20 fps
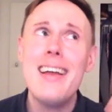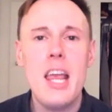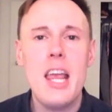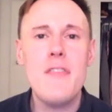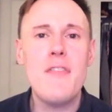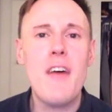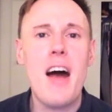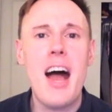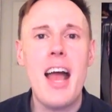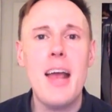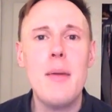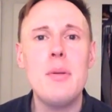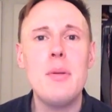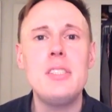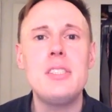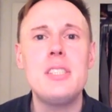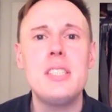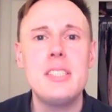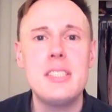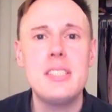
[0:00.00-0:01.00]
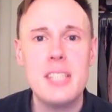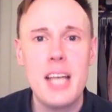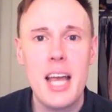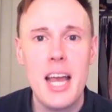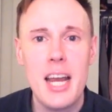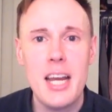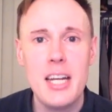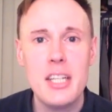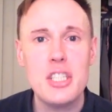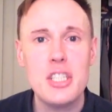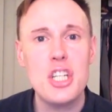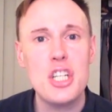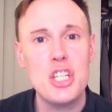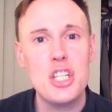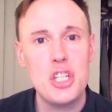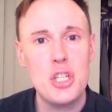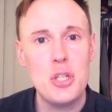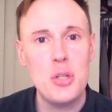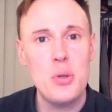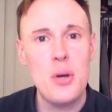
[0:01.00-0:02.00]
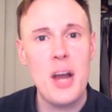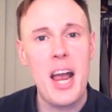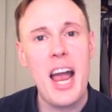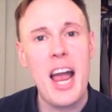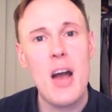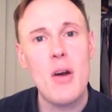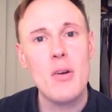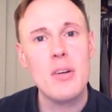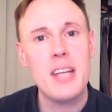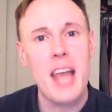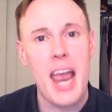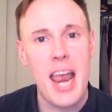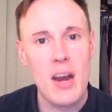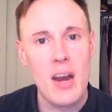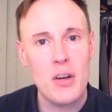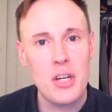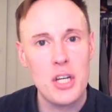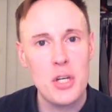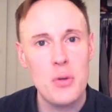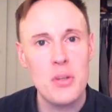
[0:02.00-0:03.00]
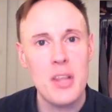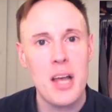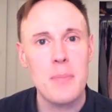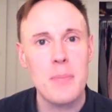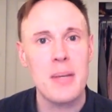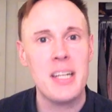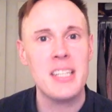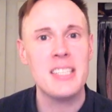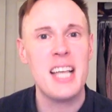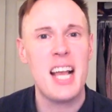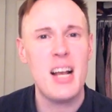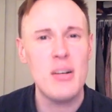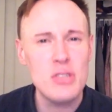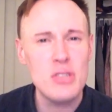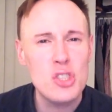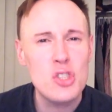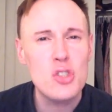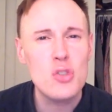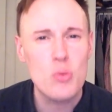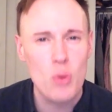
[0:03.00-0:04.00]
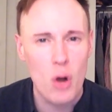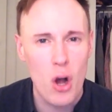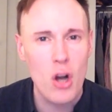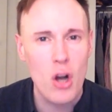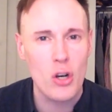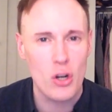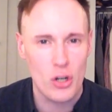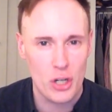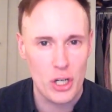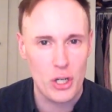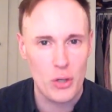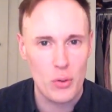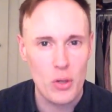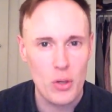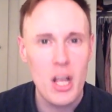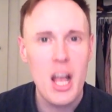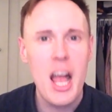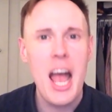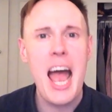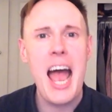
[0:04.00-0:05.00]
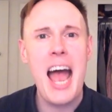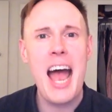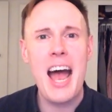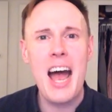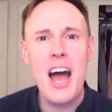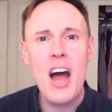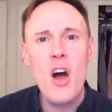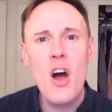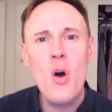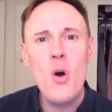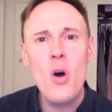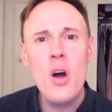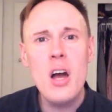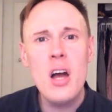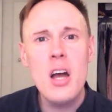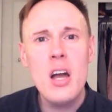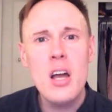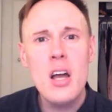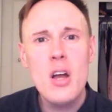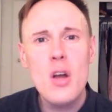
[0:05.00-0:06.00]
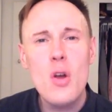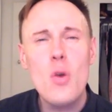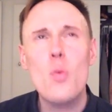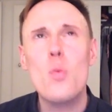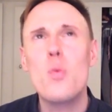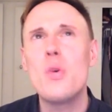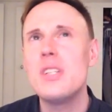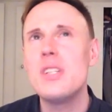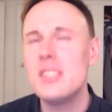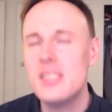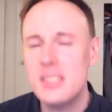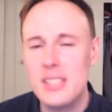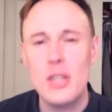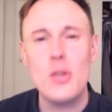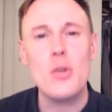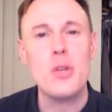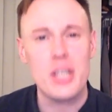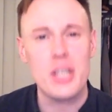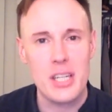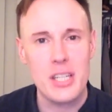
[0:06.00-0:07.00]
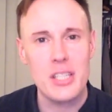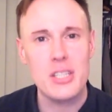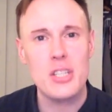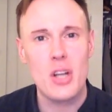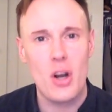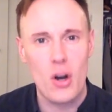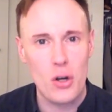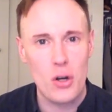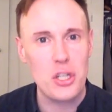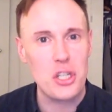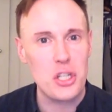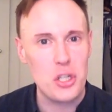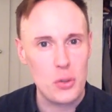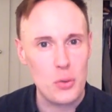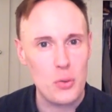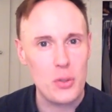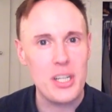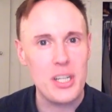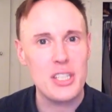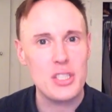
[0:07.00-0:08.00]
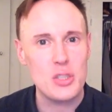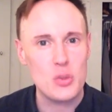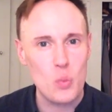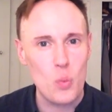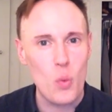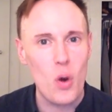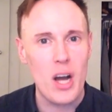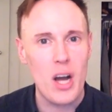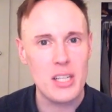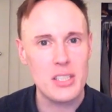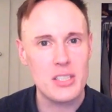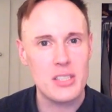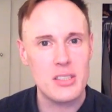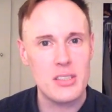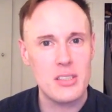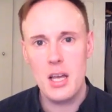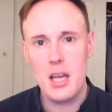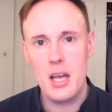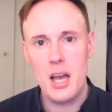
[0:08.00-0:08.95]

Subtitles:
If I was to say to you, how gay are you? That means how strong are you? How resilient are you is what.